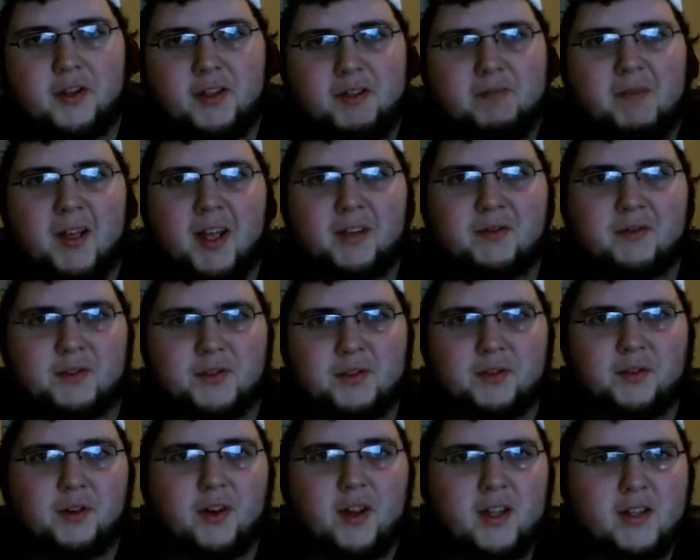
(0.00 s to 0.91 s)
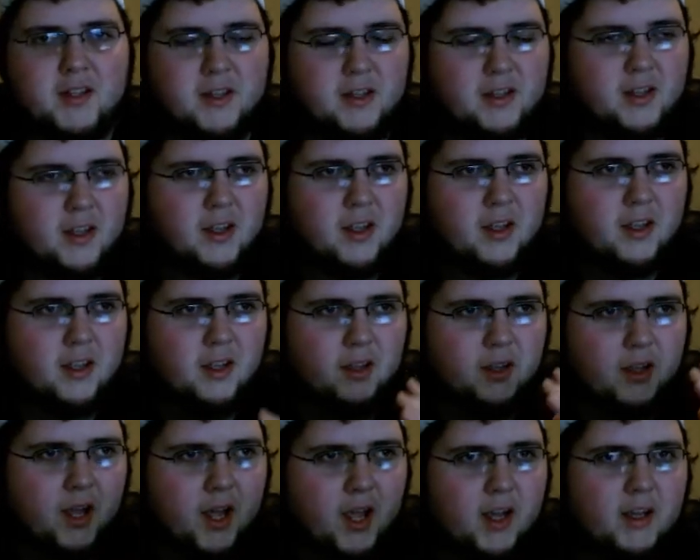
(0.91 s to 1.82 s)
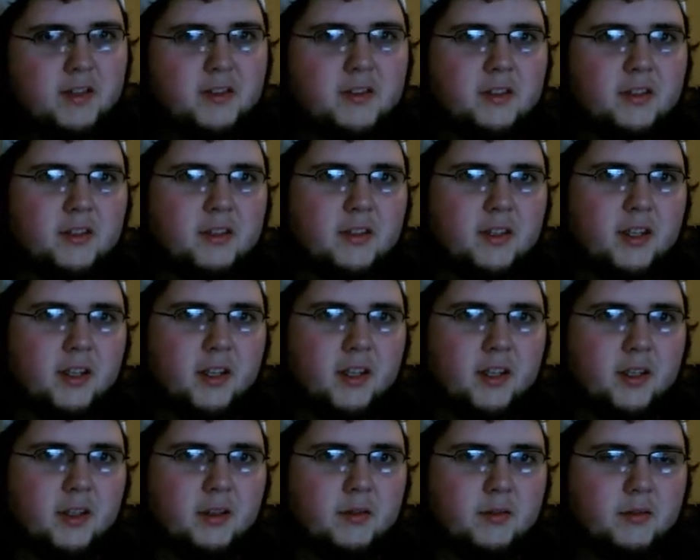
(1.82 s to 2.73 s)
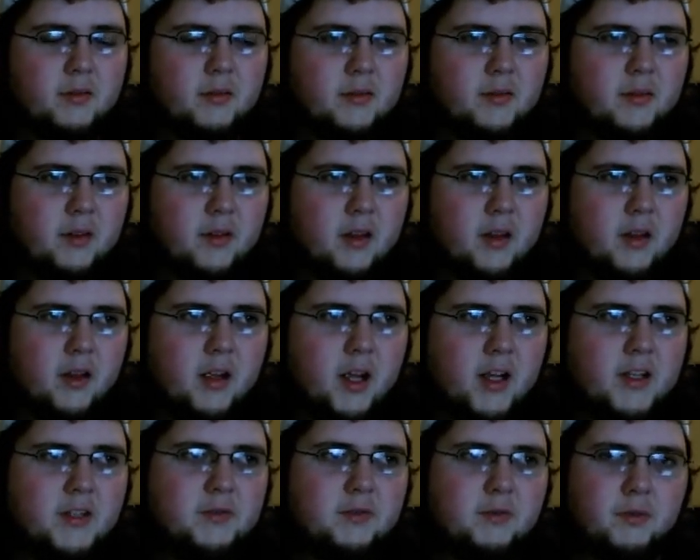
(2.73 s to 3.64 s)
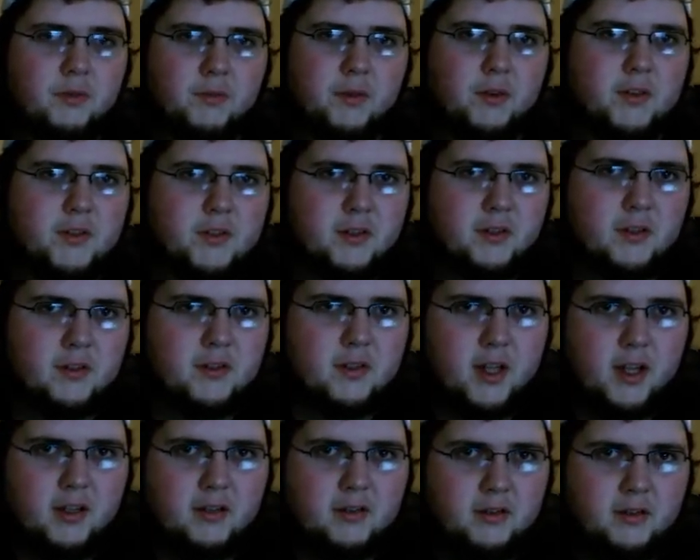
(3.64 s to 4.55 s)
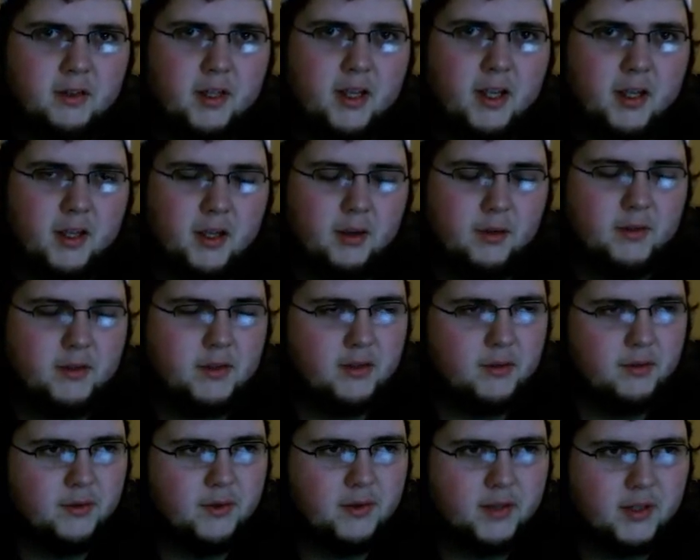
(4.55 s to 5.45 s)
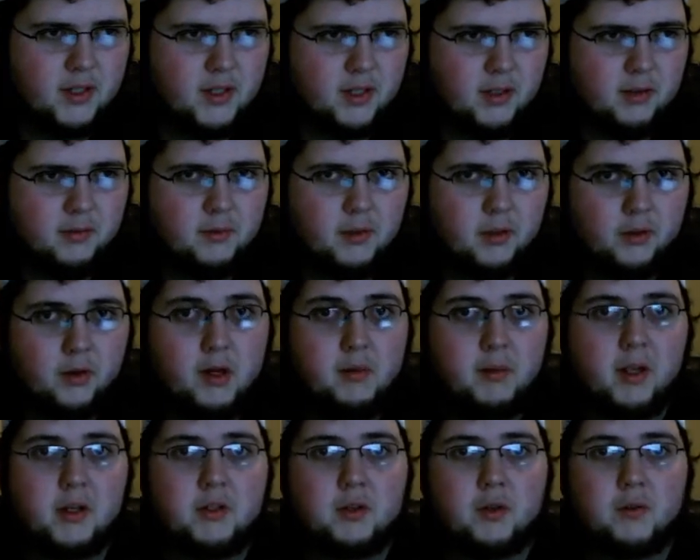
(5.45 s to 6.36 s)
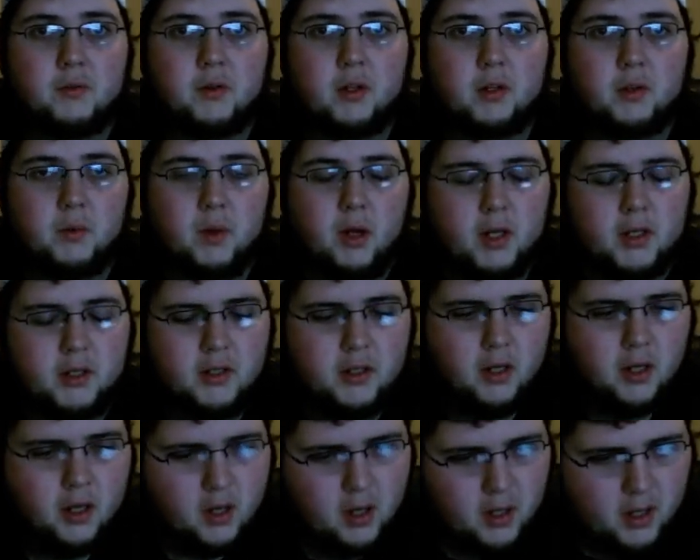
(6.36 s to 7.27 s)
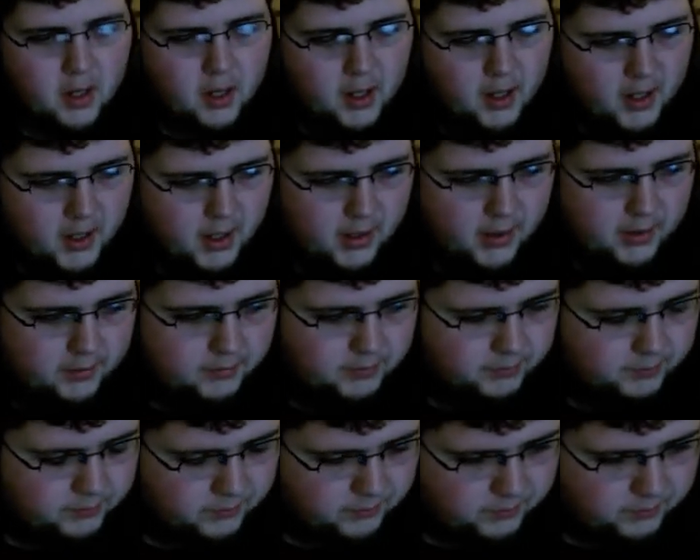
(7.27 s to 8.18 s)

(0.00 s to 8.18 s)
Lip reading: this match was crazy. Excellent reversals, excellent kickouts. It was a great match overall to watch. And